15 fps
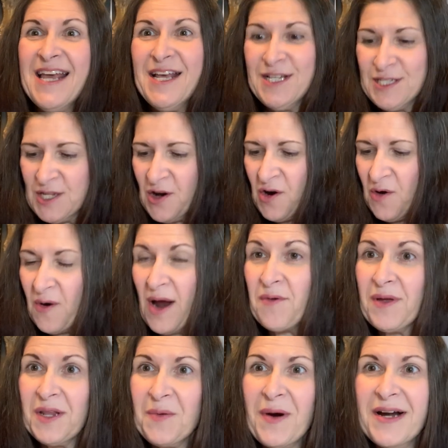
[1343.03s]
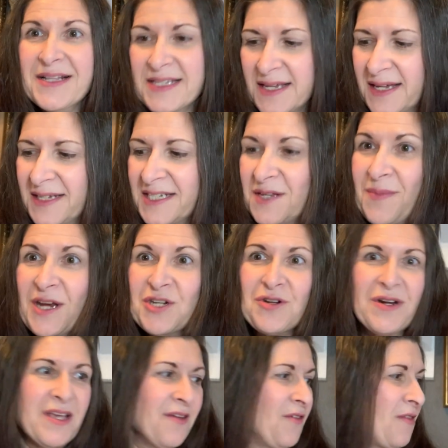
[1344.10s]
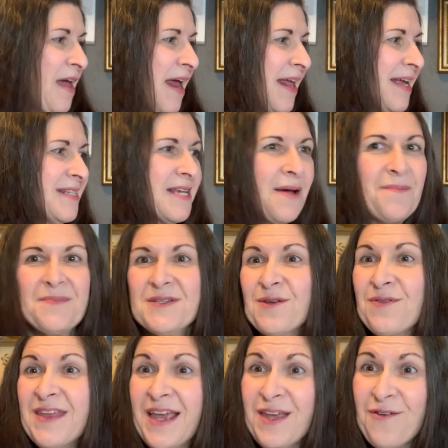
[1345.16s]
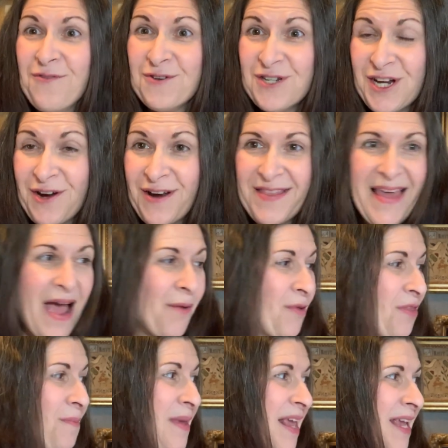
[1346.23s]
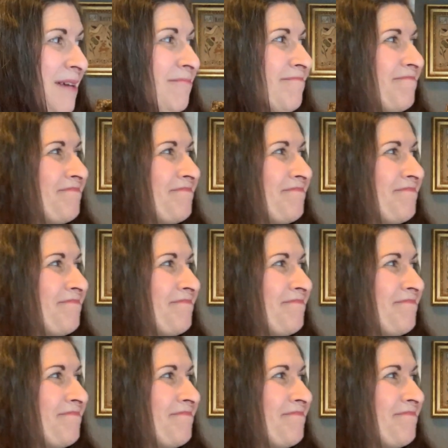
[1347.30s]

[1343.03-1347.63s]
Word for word: So I really wanted to, to make sure to give you that heads up. So thank you for sharing that with me.